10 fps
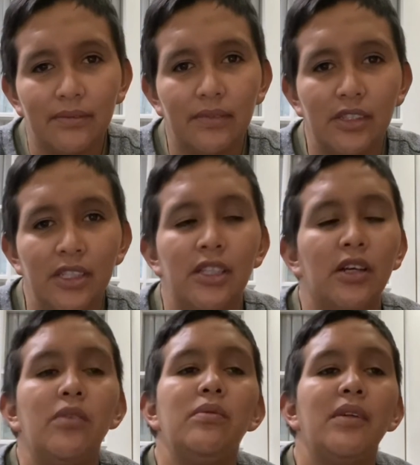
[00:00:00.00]
You
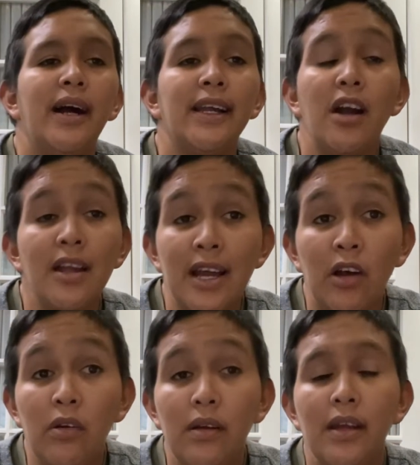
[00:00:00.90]
know, I got
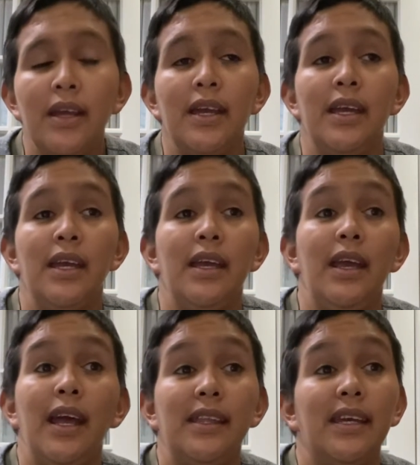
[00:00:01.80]
out,
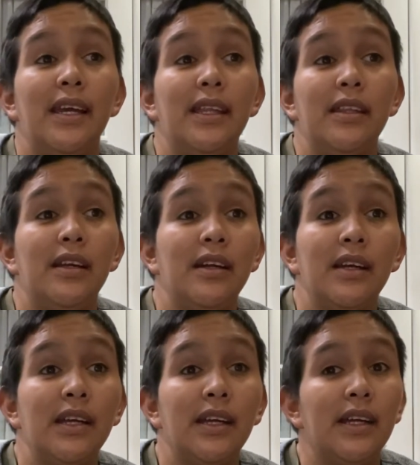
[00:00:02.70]
and then
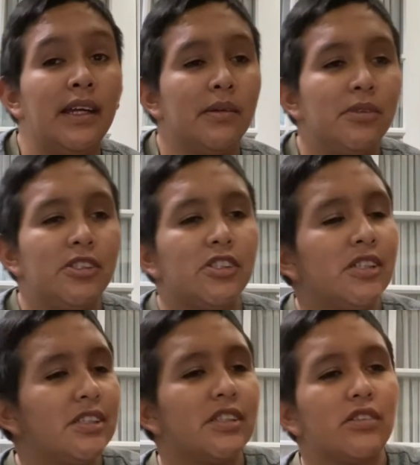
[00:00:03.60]
it was
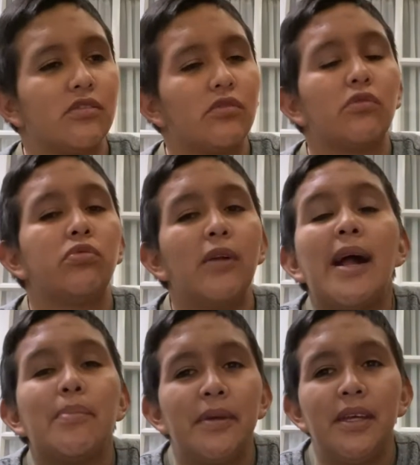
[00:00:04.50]
just
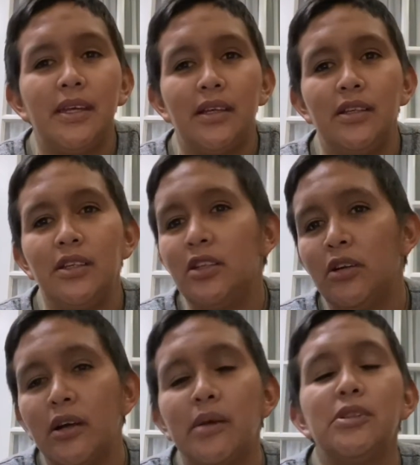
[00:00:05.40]
crappy. You know,
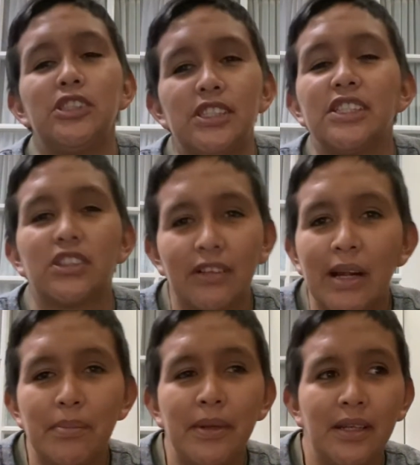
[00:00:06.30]
it was just
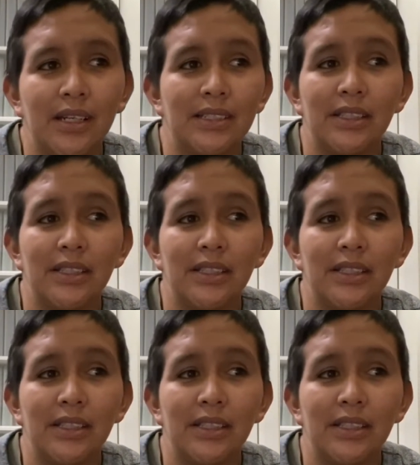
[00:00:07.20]
crappy because